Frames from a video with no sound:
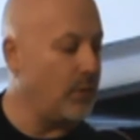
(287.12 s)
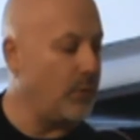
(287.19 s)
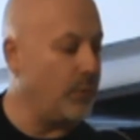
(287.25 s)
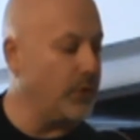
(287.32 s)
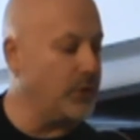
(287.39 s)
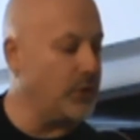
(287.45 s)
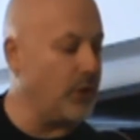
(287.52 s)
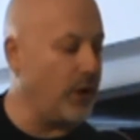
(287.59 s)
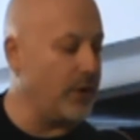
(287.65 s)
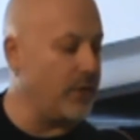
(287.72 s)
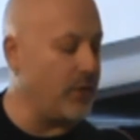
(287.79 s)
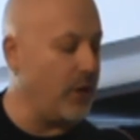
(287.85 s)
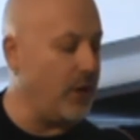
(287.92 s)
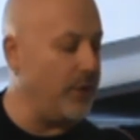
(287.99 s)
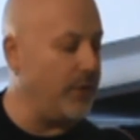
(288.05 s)
which
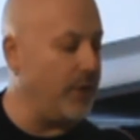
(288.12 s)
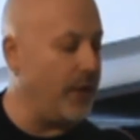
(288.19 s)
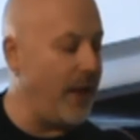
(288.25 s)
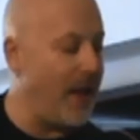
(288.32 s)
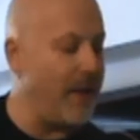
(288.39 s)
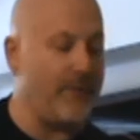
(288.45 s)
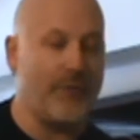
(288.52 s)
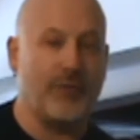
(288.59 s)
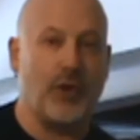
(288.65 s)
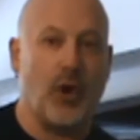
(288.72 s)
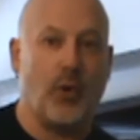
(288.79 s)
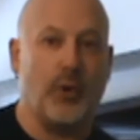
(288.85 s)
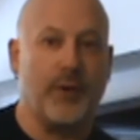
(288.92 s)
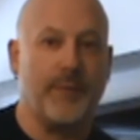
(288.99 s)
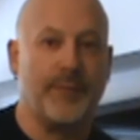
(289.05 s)
starts on the F
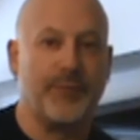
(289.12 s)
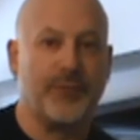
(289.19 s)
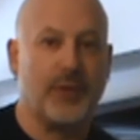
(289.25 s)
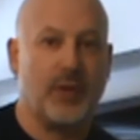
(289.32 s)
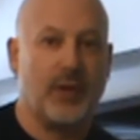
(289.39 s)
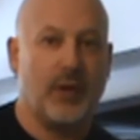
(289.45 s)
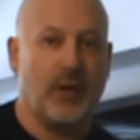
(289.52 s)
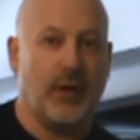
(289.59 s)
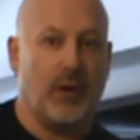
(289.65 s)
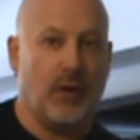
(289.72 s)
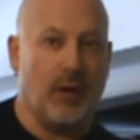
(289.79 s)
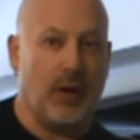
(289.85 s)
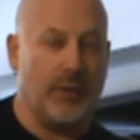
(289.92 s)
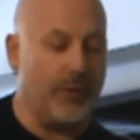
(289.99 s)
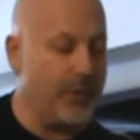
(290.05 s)
note
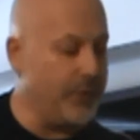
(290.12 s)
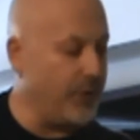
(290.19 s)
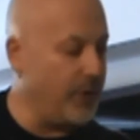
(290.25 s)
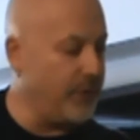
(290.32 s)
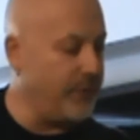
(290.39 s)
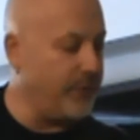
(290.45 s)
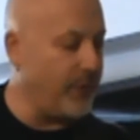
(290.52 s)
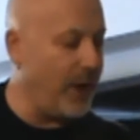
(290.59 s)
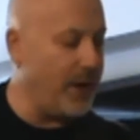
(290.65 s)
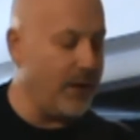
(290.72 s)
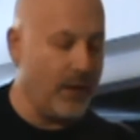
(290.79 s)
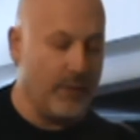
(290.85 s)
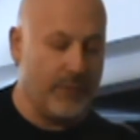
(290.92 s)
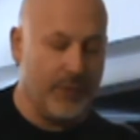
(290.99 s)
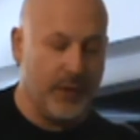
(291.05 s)
on the 3rd fret
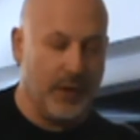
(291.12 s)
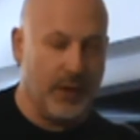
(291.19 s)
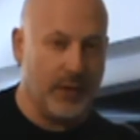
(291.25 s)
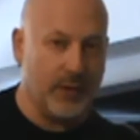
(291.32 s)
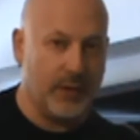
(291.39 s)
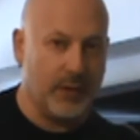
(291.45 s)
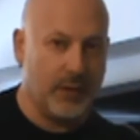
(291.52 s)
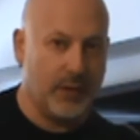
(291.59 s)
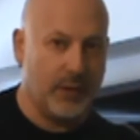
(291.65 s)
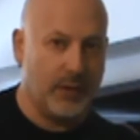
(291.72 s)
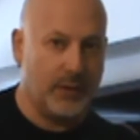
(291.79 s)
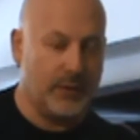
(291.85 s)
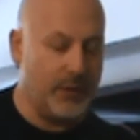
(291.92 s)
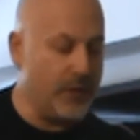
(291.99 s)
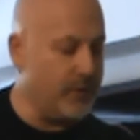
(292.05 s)
of the
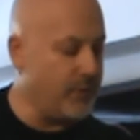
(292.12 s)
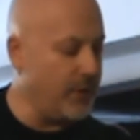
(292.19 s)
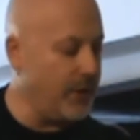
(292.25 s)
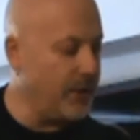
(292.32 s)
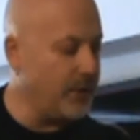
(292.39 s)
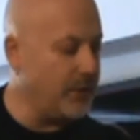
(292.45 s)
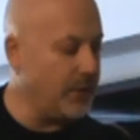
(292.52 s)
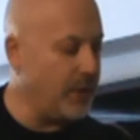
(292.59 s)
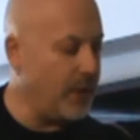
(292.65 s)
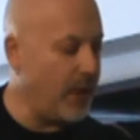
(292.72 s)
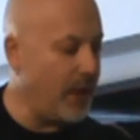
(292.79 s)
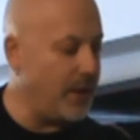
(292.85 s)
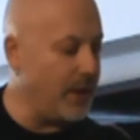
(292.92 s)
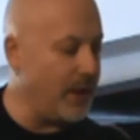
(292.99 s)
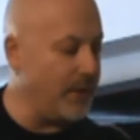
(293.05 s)
D string,
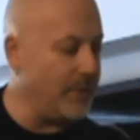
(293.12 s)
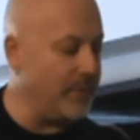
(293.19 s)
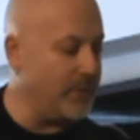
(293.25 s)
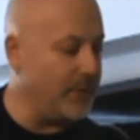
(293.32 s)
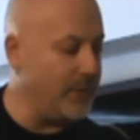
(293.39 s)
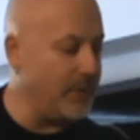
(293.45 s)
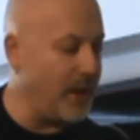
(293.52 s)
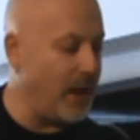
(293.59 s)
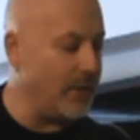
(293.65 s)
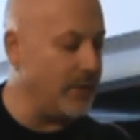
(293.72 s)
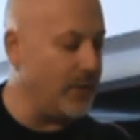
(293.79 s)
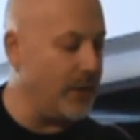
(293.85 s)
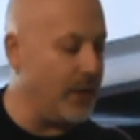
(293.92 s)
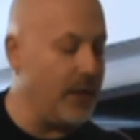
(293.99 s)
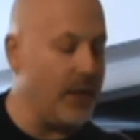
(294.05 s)
and then down to
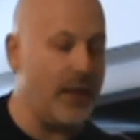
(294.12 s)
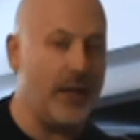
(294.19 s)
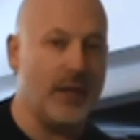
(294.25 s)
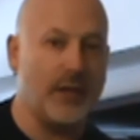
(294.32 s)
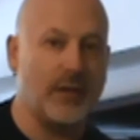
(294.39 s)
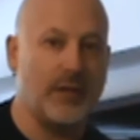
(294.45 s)
the E,